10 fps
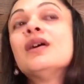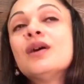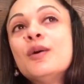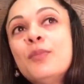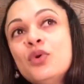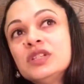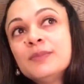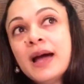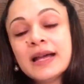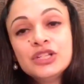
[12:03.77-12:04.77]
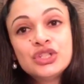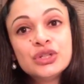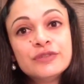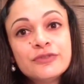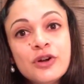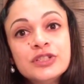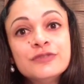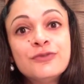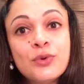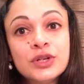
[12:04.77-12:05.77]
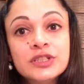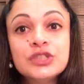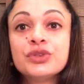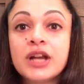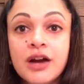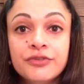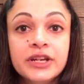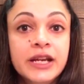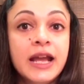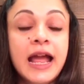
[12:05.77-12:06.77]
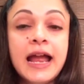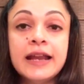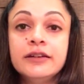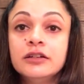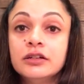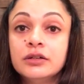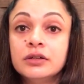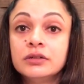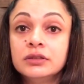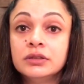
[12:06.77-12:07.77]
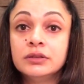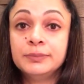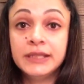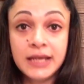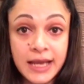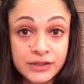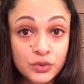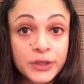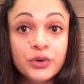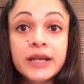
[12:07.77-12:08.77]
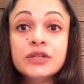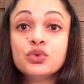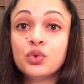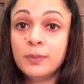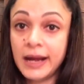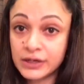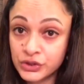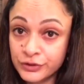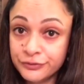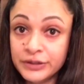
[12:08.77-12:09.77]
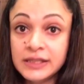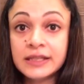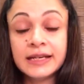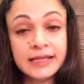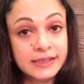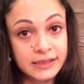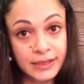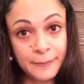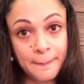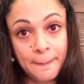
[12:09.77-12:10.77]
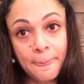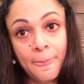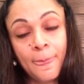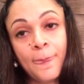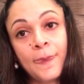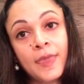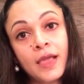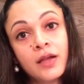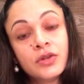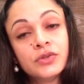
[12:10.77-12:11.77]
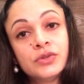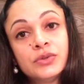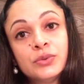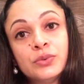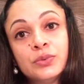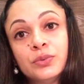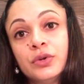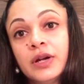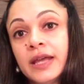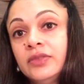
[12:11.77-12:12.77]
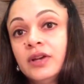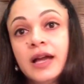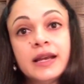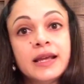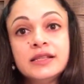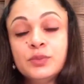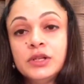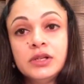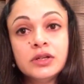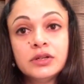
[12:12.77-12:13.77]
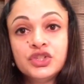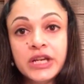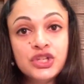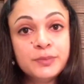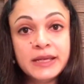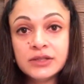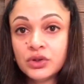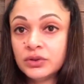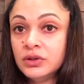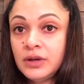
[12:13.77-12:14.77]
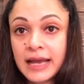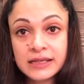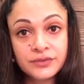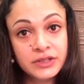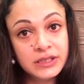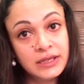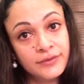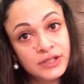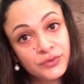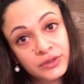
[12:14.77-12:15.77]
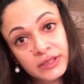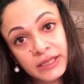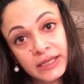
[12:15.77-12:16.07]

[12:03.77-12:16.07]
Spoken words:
Post-match, of course, the focus is recovery, and the player has to be ready to go back to the field the next day. So, again, the guidelines will change based on the activity levels for the day.